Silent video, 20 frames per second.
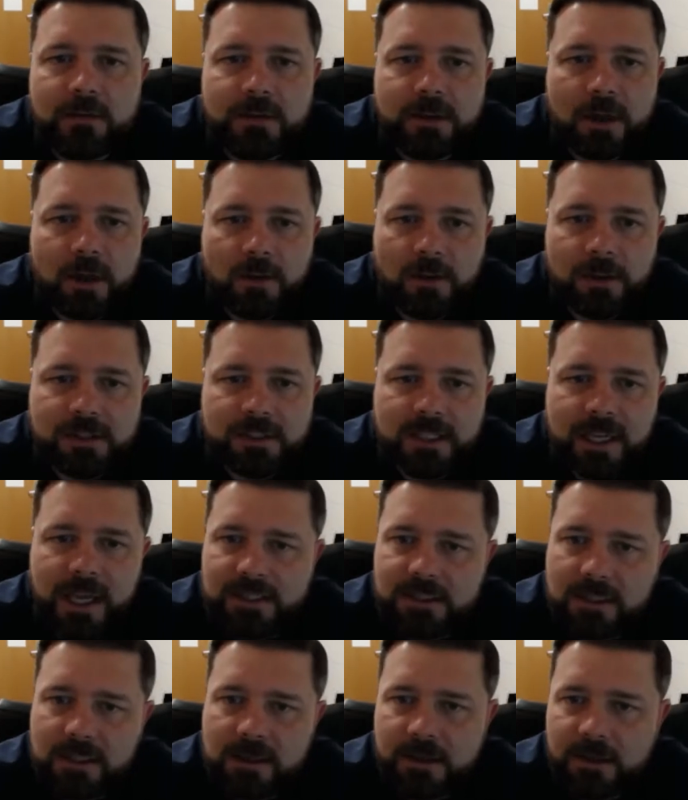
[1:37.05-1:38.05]
you know, these
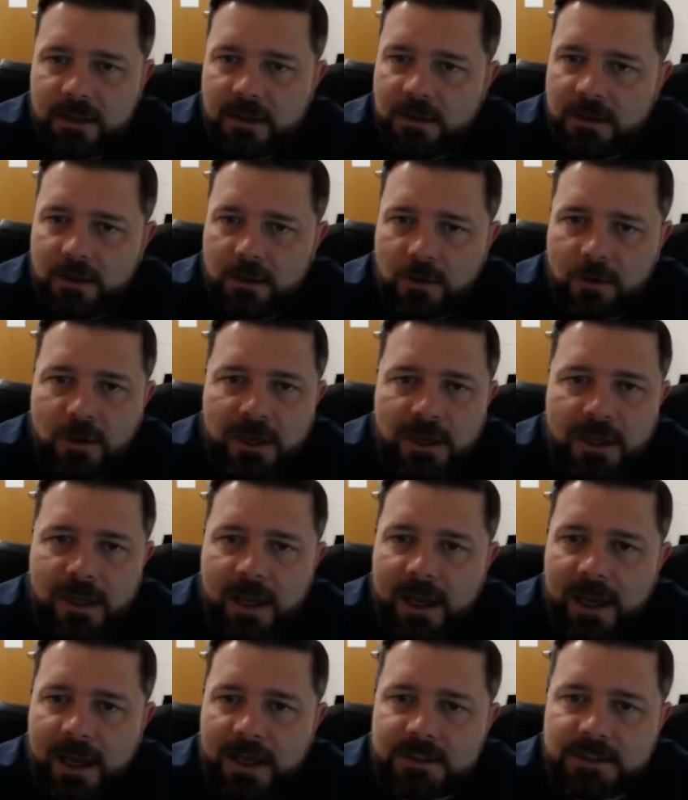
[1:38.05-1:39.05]
guys at Clarendon are great
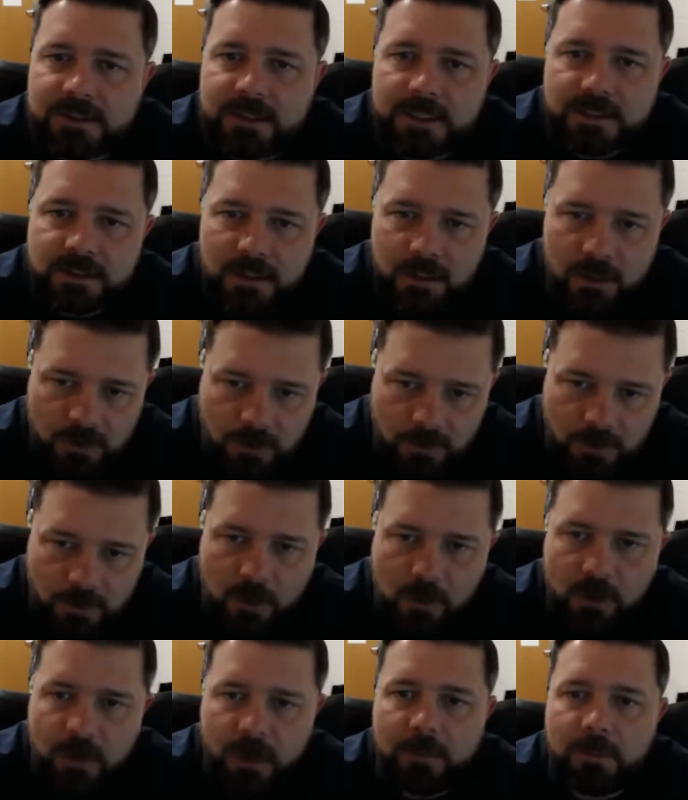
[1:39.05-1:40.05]
guys. They started the
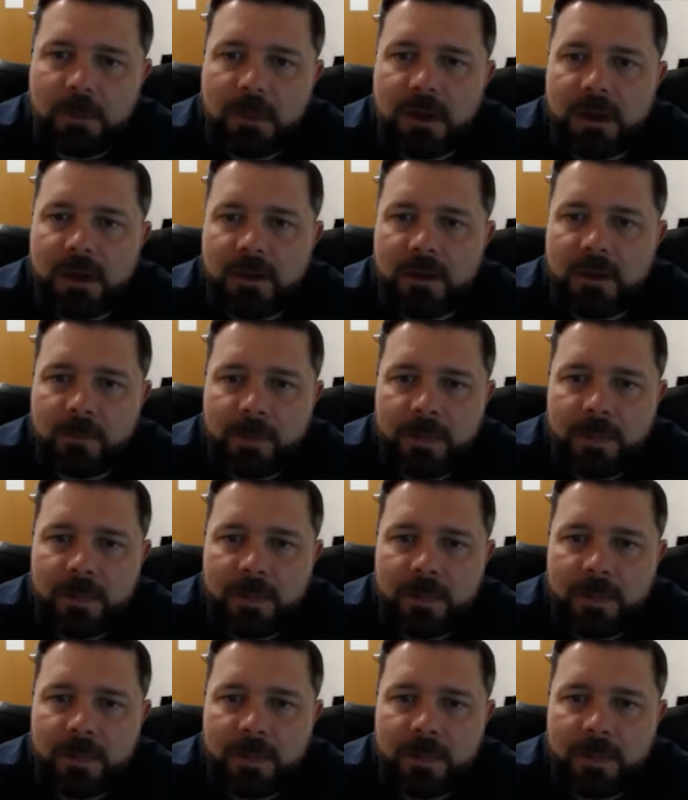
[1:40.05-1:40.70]
program there.